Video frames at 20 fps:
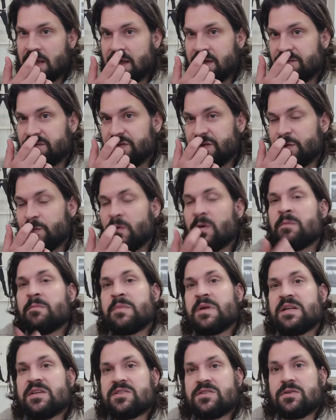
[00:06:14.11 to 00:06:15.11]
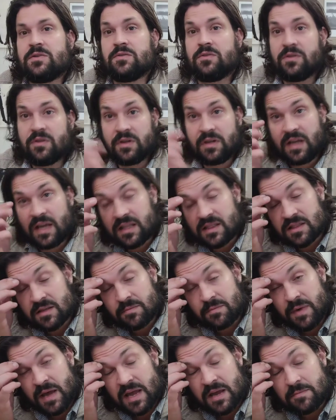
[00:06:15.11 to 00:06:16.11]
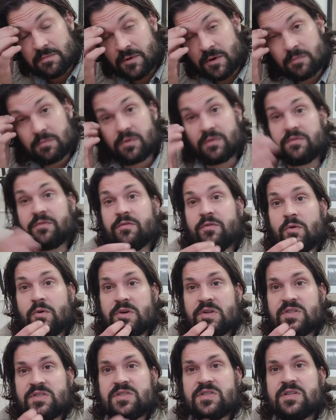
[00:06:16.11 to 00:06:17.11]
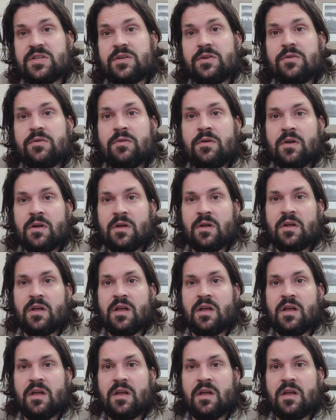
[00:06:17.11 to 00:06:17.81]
If you want me to look at the paper before it's due,